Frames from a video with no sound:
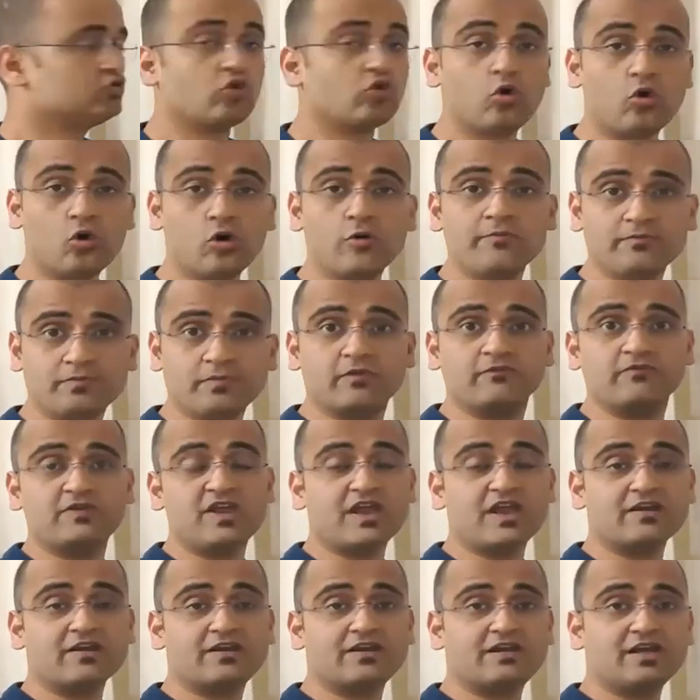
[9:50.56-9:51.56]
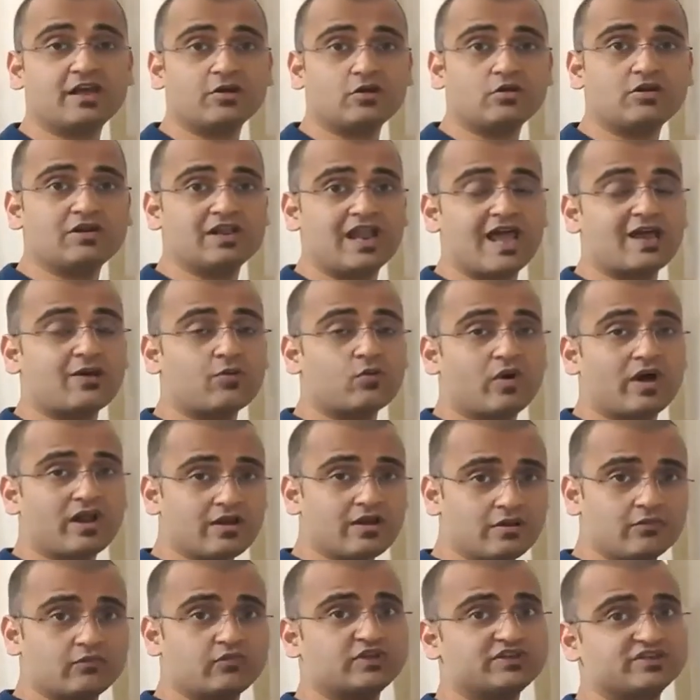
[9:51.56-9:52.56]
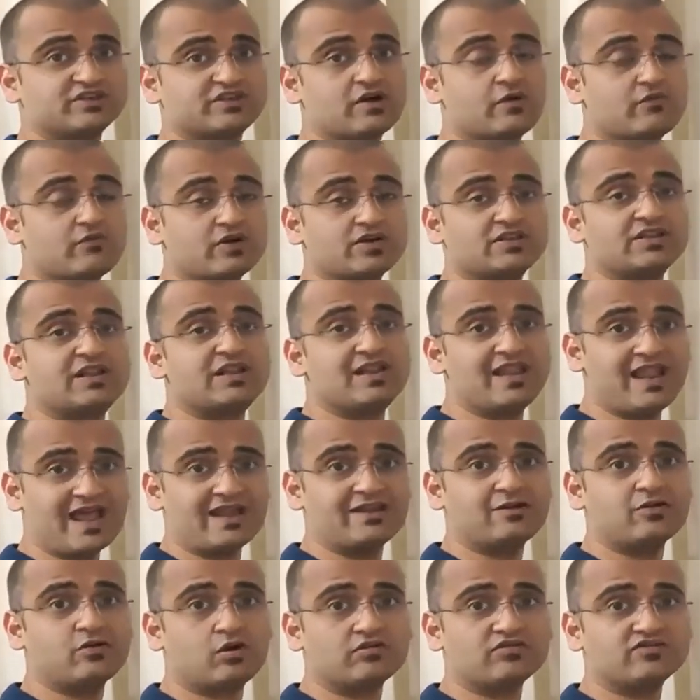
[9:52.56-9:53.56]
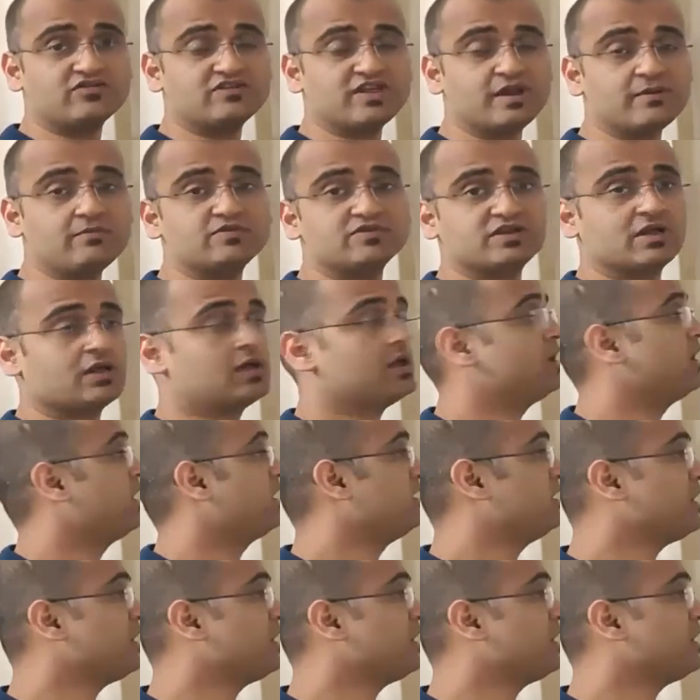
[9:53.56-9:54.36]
So hope we are clear on leg 1, which covered the LAN concepts.